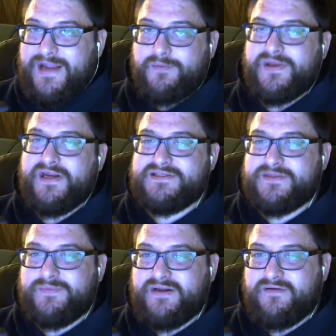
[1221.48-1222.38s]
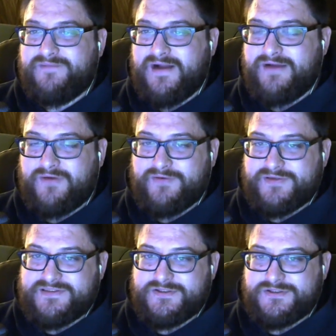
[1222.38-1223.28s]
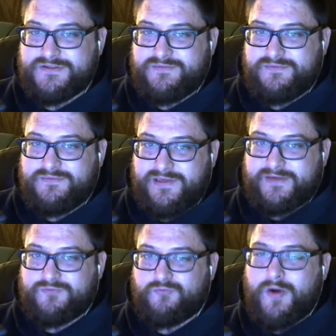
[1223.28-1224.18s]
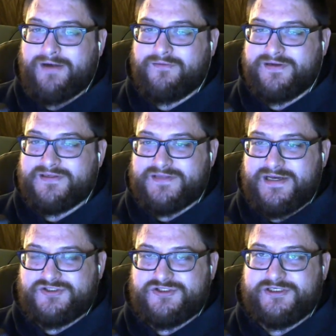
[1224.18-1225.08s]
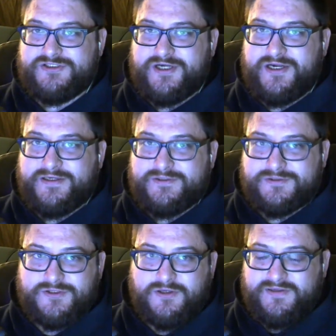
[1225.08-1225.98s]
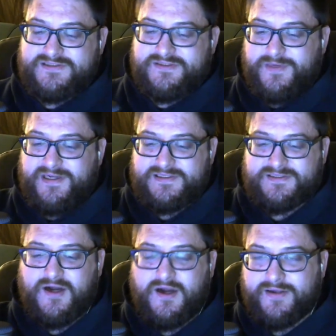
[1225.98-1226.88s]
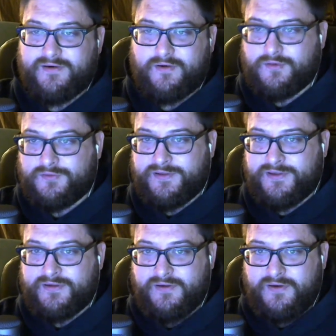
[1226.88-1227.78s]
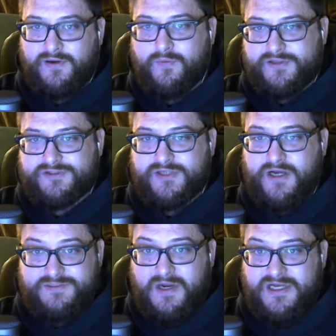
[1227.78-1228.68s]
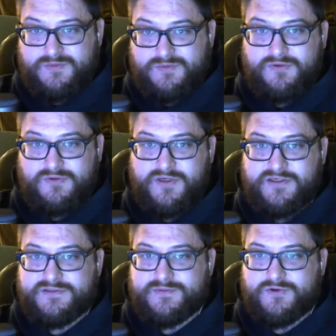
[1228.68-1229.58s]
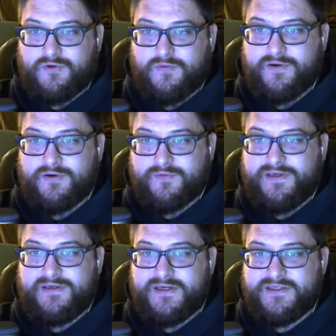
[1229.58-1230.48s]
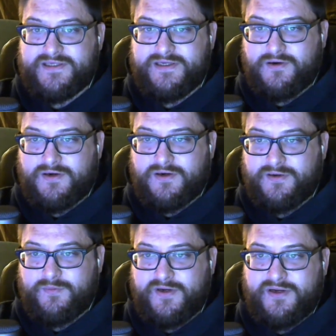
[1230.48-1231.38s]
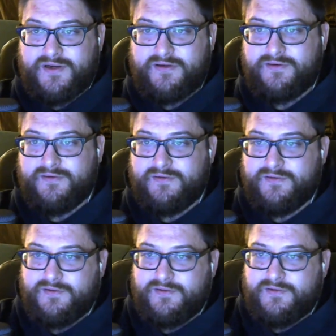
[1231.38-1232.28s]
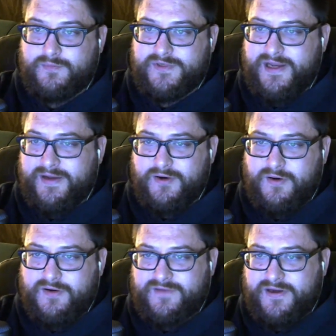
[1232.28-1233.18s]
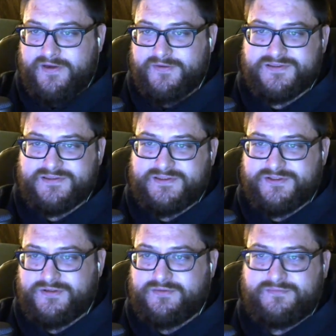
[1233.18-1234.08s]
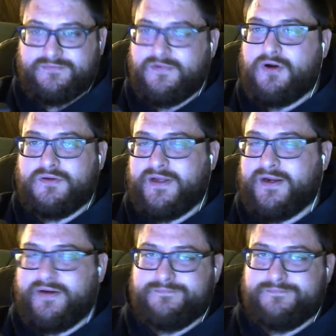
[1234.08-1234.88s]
but beating somebody in a 5-round decision, like, rarely does that shit change unless somebody gets caught early, which is possible because Green does hit hard and whatnot. But yeah, no, I've got Hughes' decision all day.